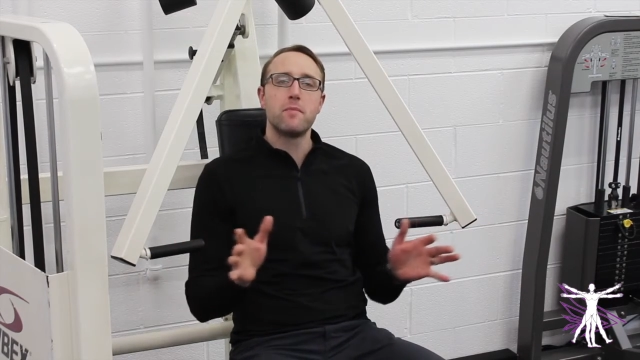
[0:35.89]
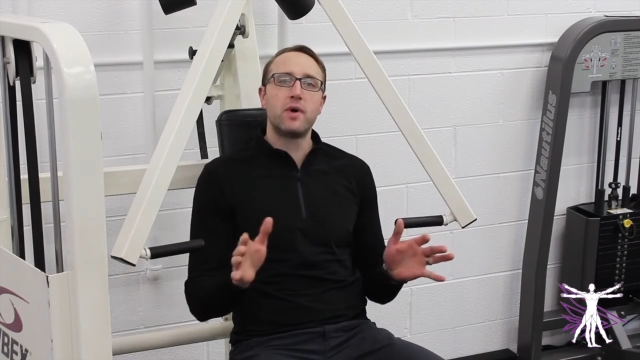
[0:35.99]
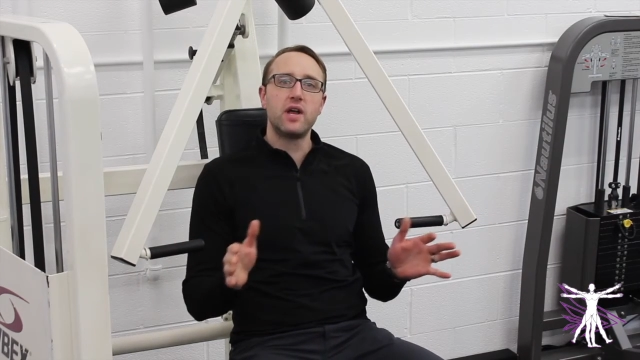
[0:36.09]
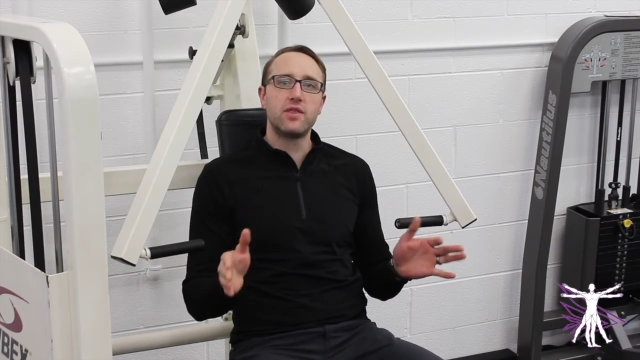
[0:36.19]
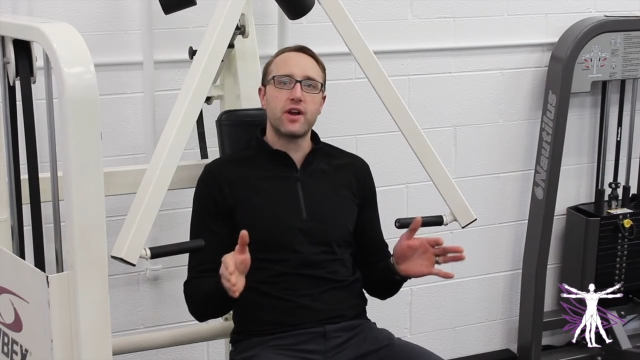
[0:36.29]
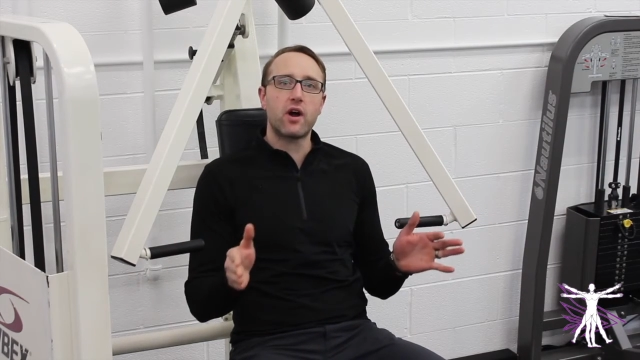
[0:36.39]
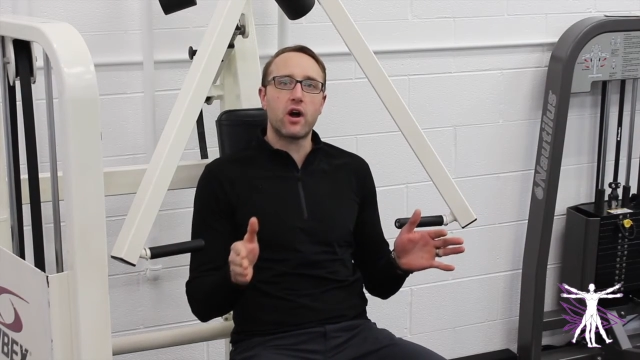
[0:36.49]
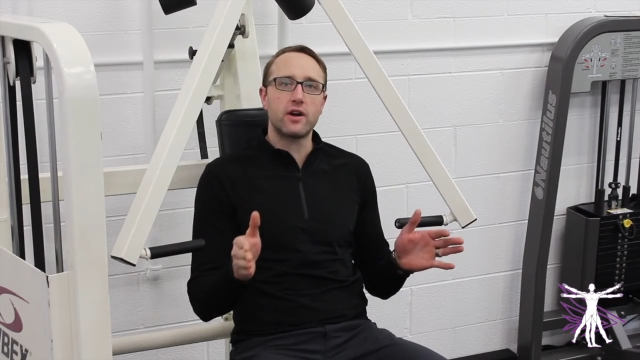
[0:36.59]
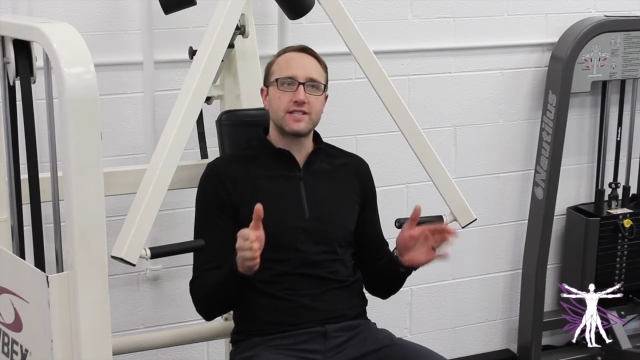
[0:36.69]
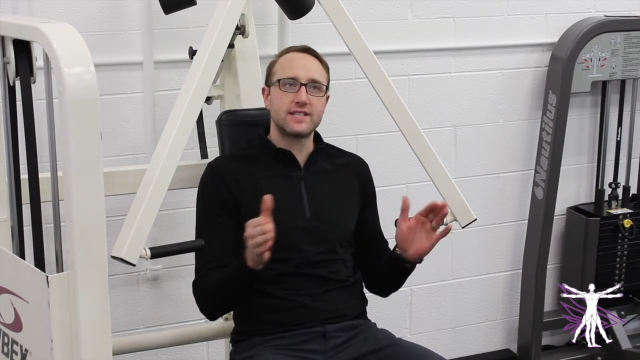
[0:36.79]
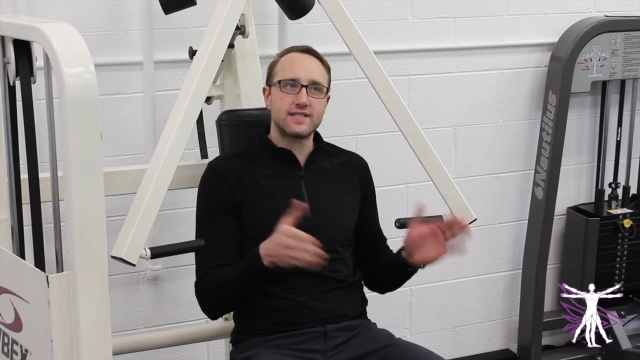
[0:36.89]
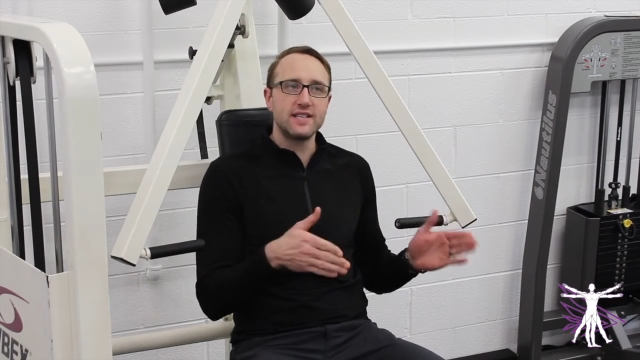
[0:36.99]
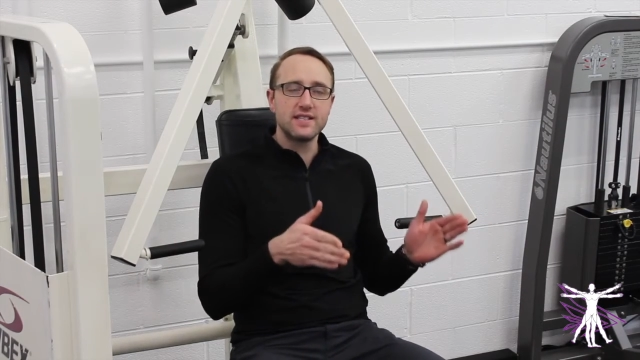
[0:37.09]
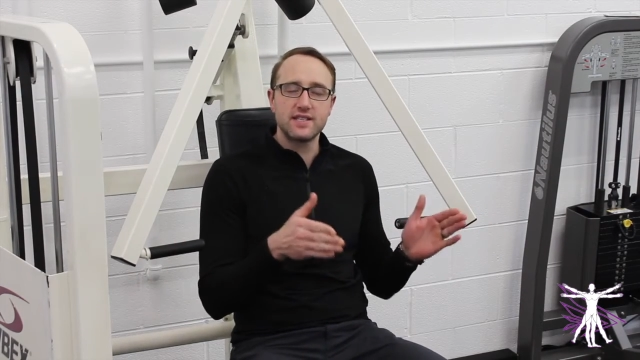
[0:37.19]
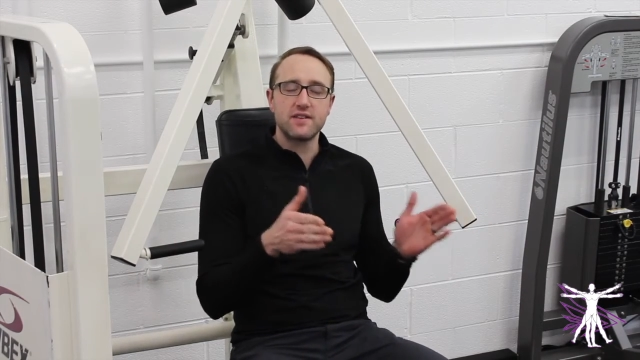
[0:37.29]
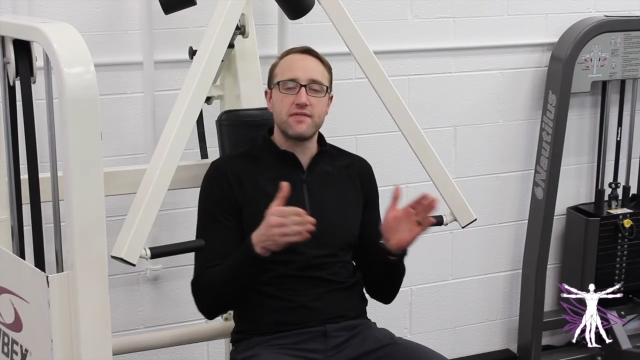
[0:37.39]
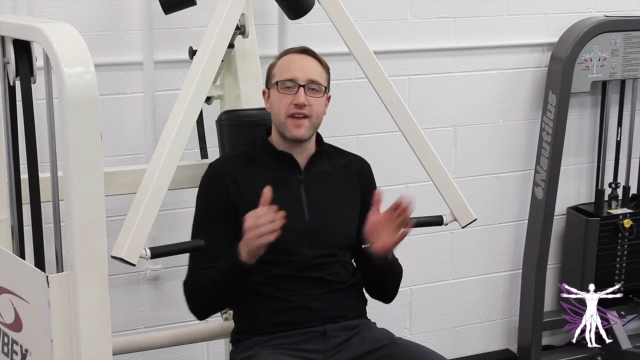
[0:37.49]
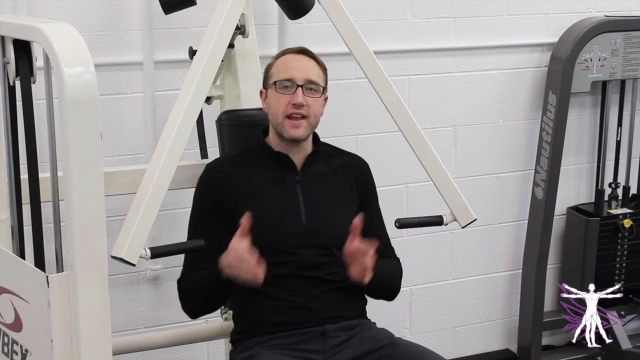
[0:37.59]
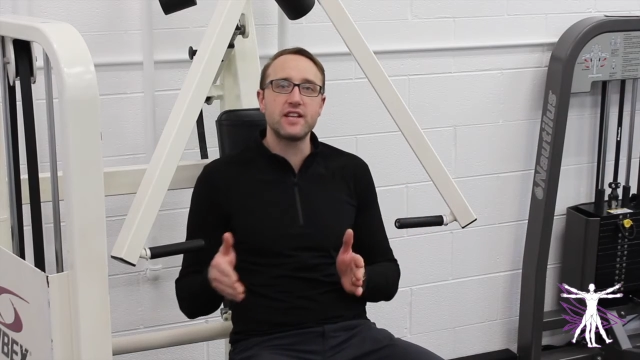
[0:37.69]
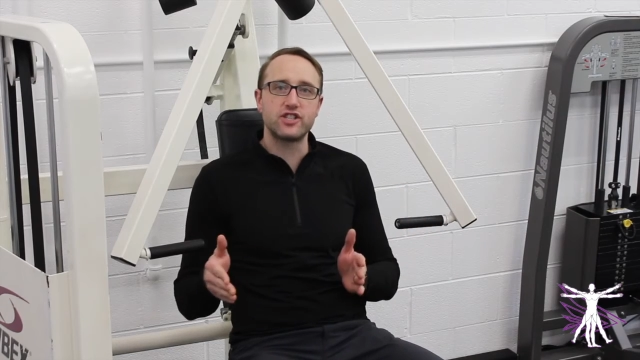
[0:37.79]
But there are distinct
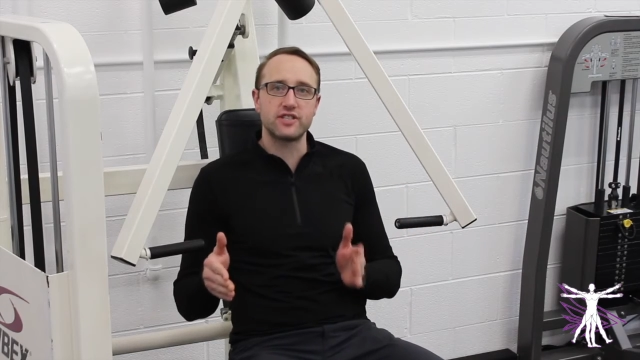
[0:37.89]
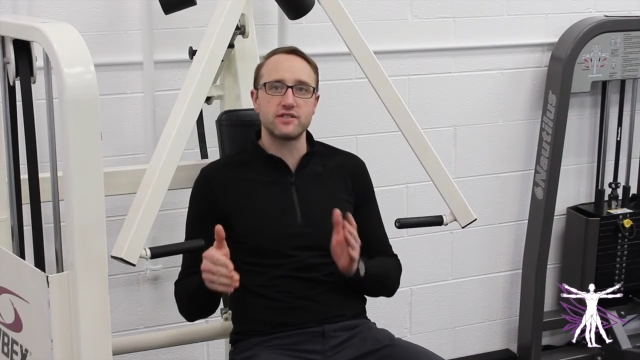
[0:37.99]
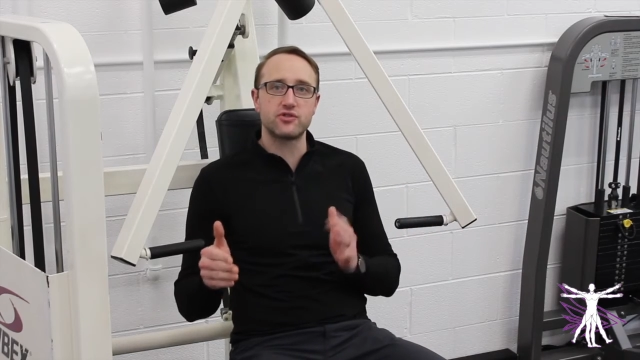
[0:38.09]
advantages